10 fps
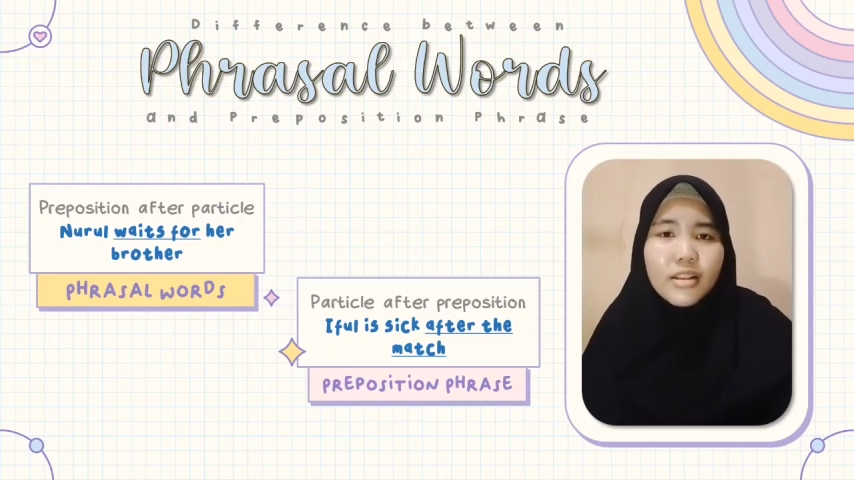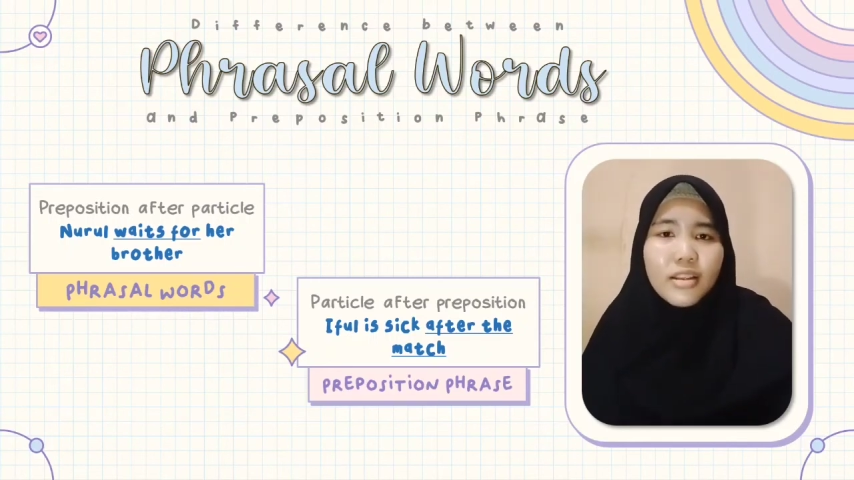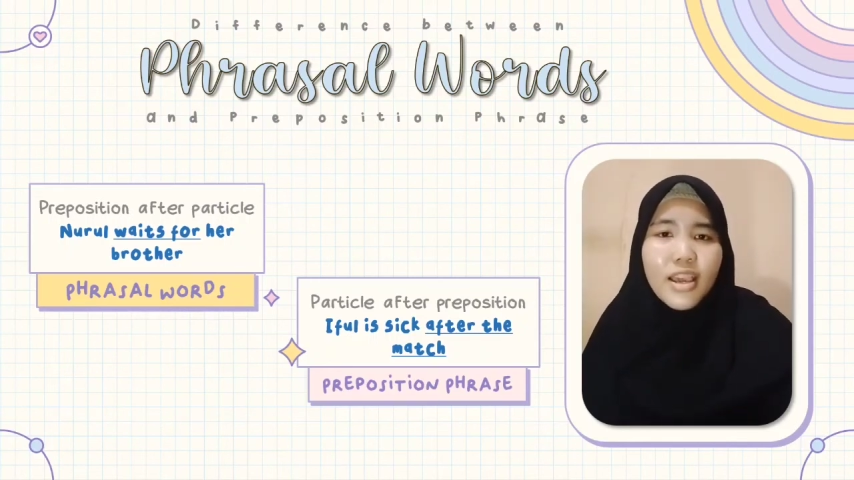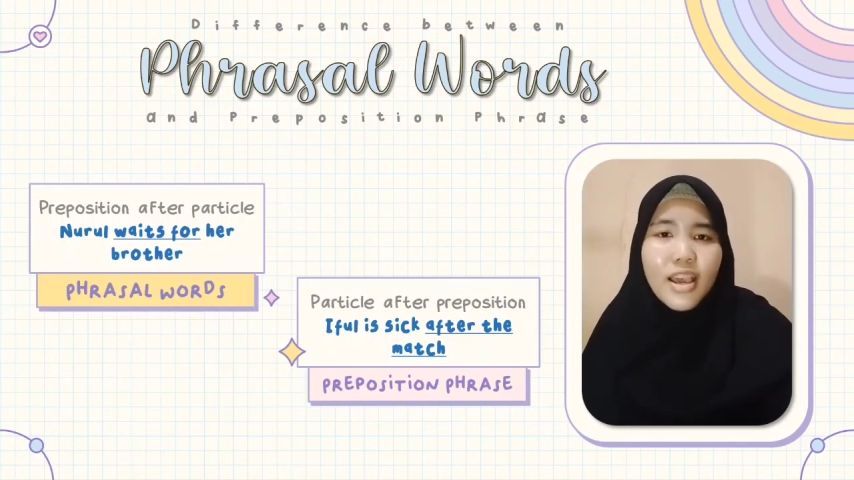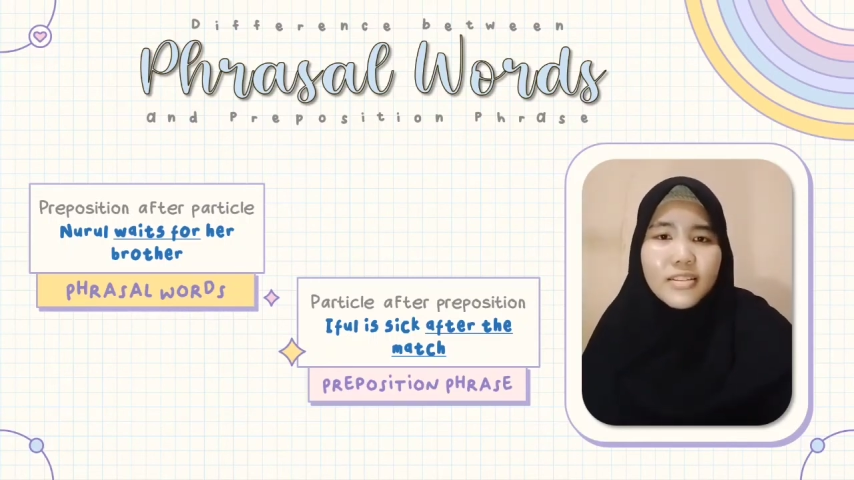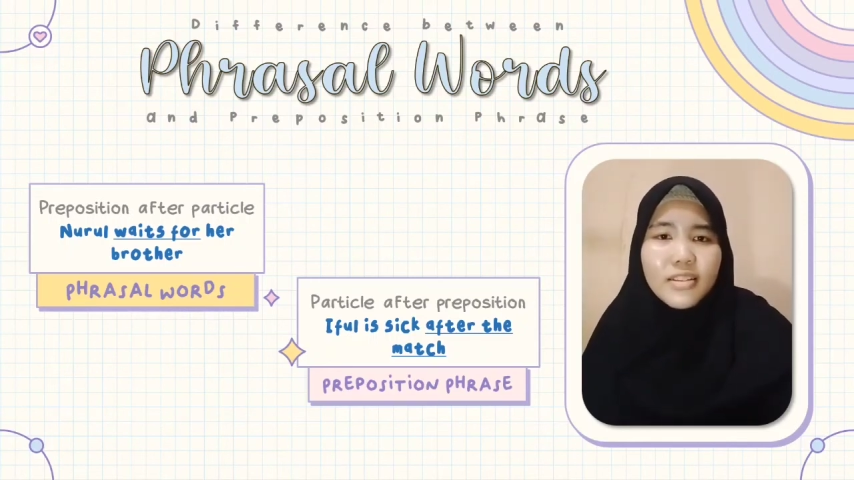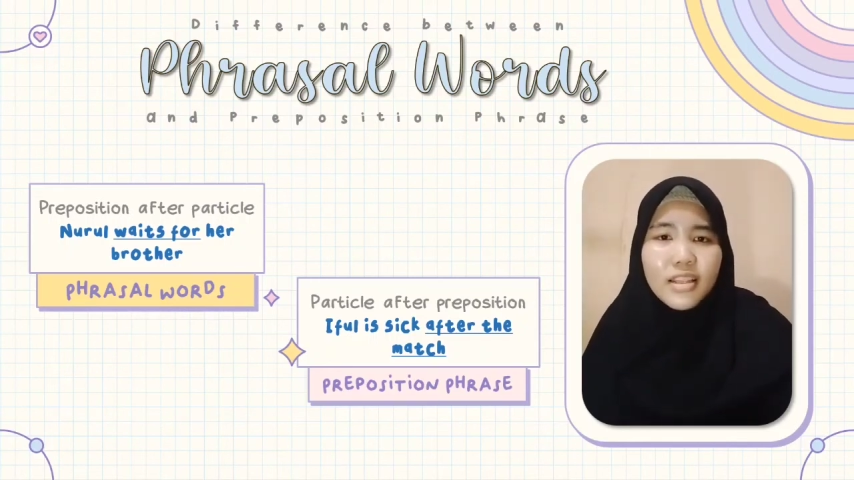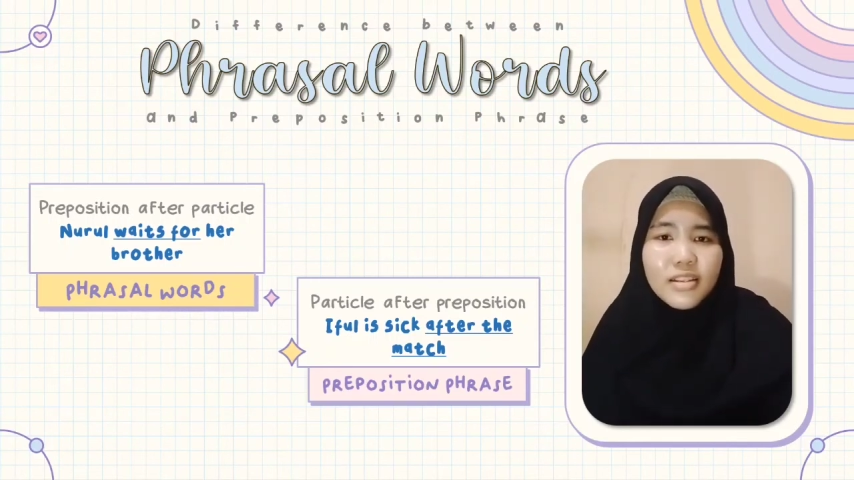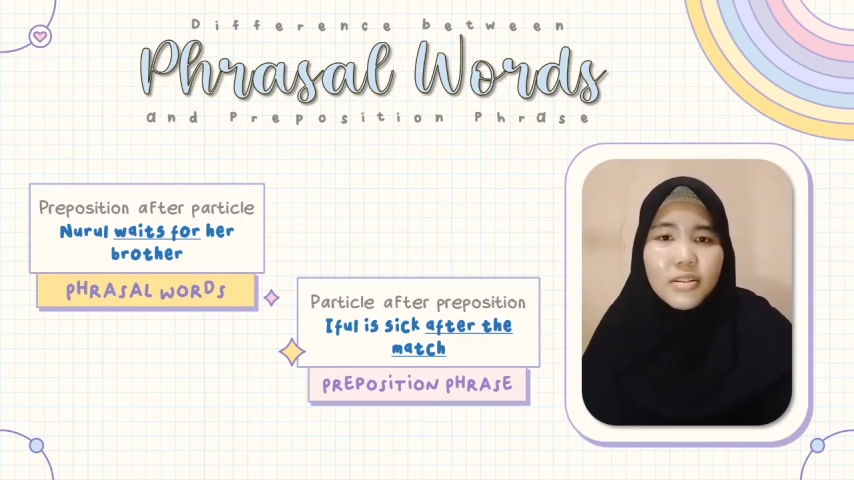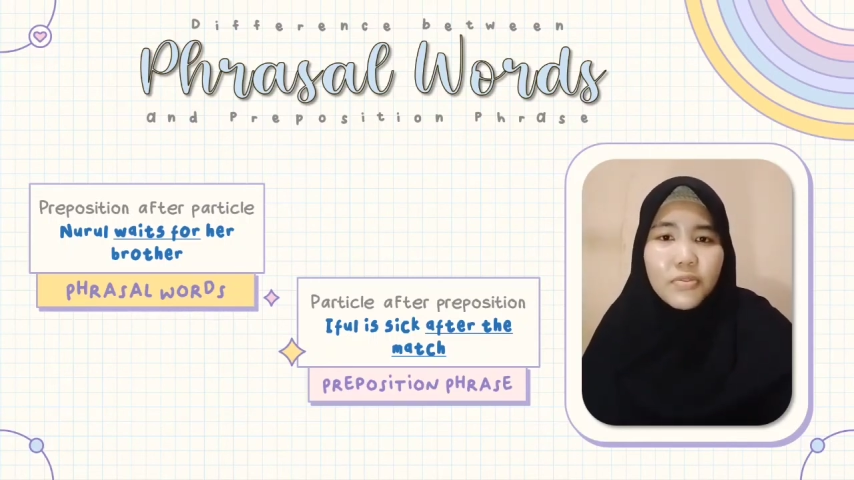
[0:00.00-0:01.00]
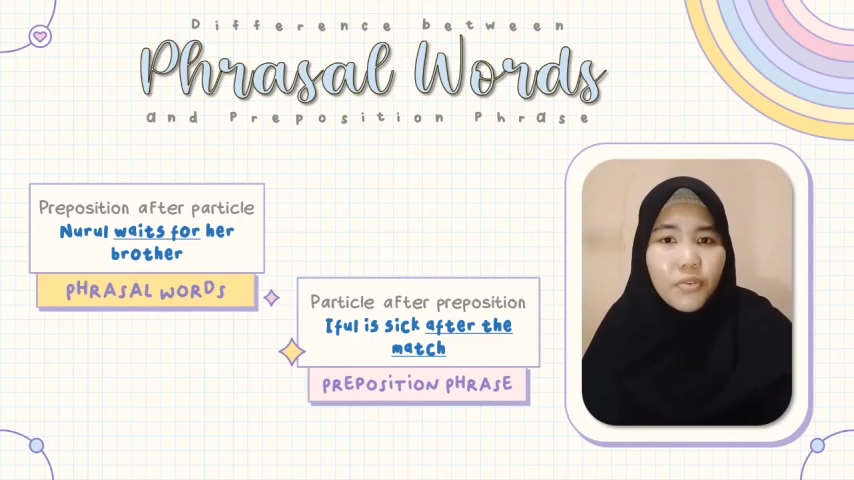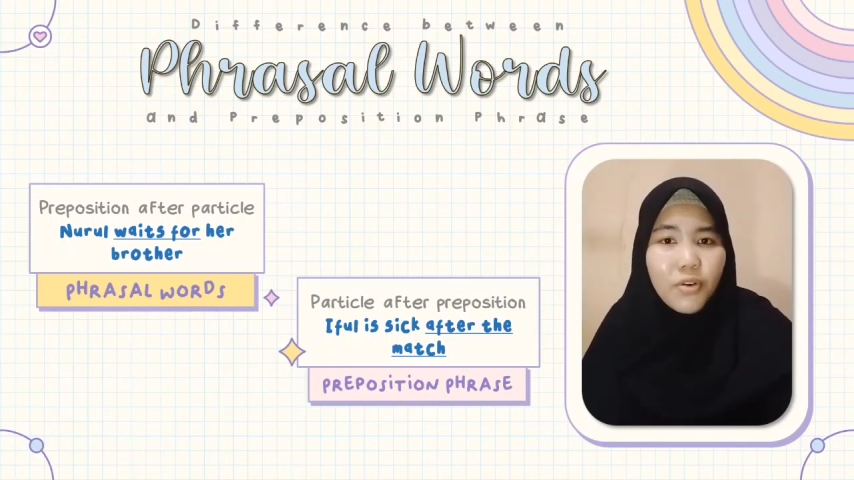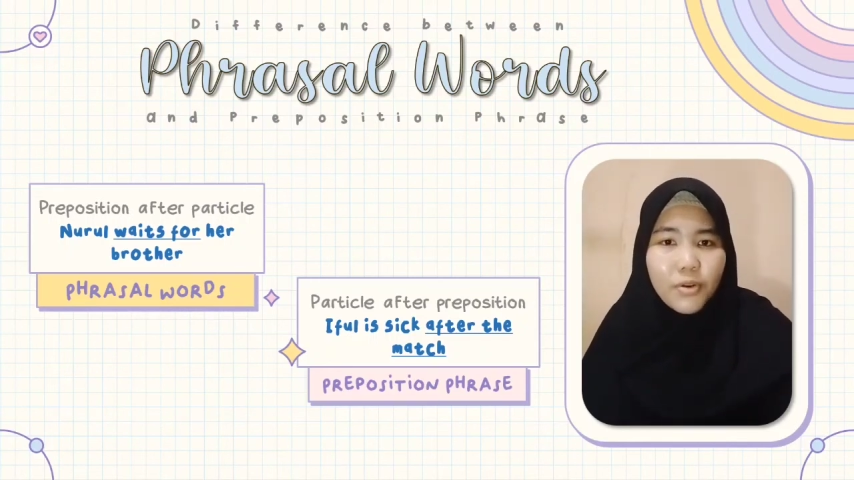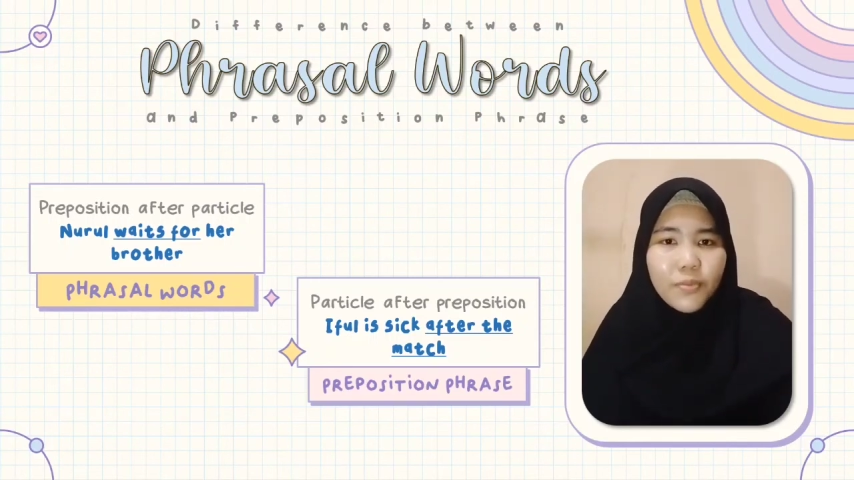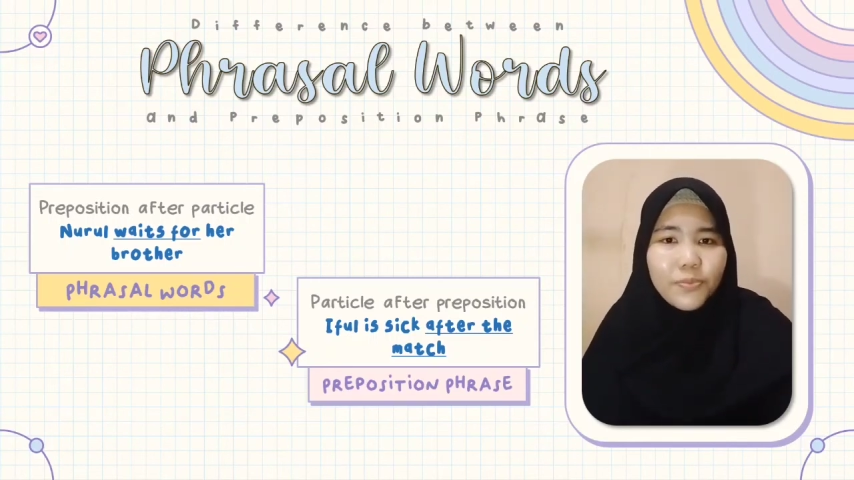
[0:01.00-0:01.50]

Yes, that is the form.